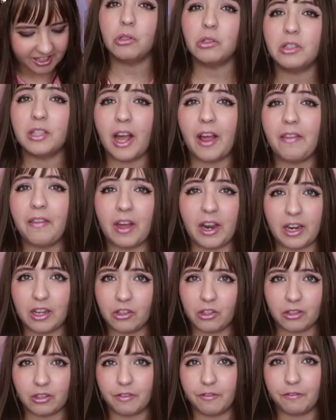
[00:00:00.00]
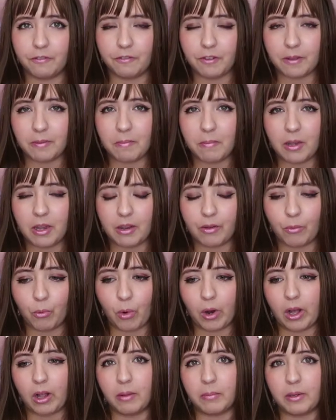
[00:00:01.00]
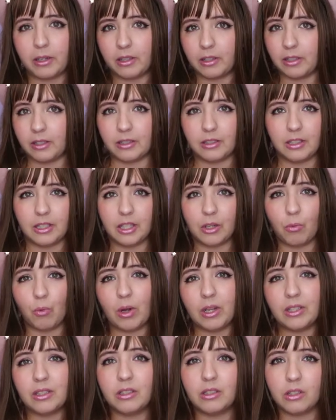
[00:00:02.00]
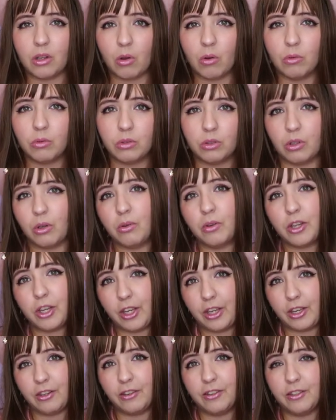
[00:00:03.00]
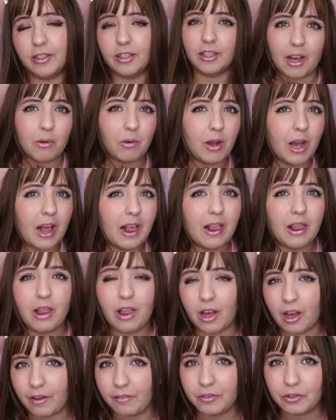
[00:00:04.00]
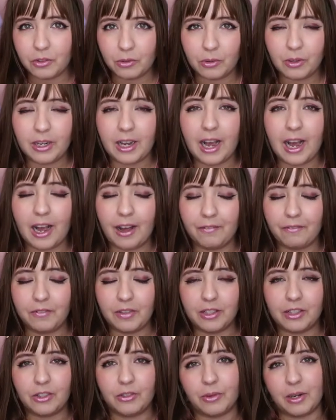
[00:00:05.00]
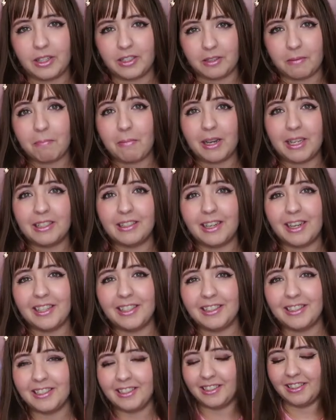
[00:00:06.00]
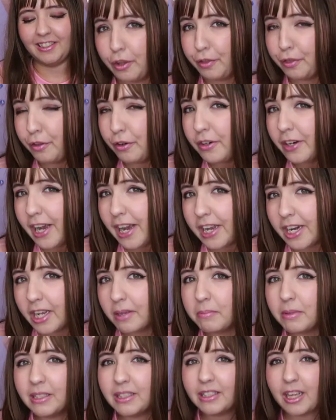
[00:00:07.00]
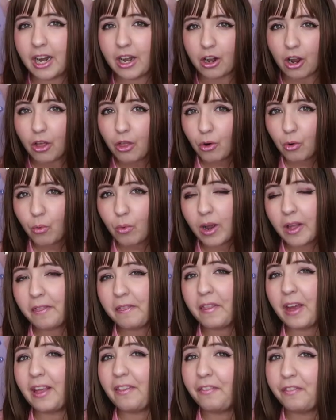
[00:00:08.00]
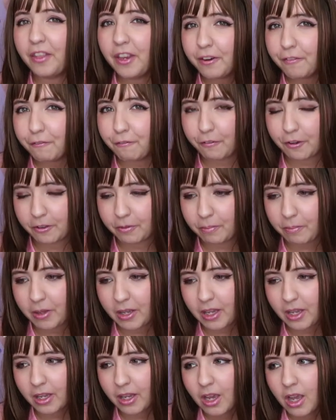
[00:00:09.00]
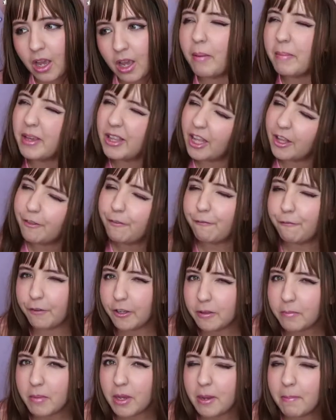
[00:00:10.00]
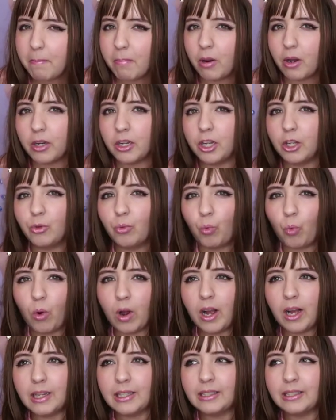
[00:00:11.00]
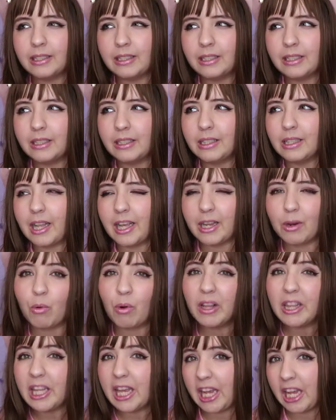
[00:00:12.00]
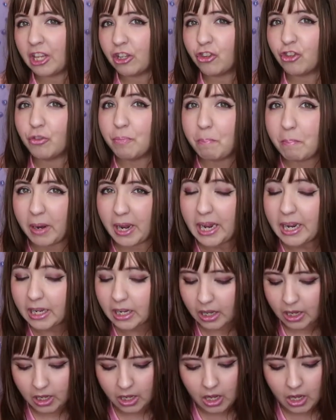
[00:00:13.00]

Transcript: so sad that it doesn't fit me well because it was so so cute I would have loved to have this dress in my size the third item is another one that didn't fit me I mean it fit me but it was like one inch big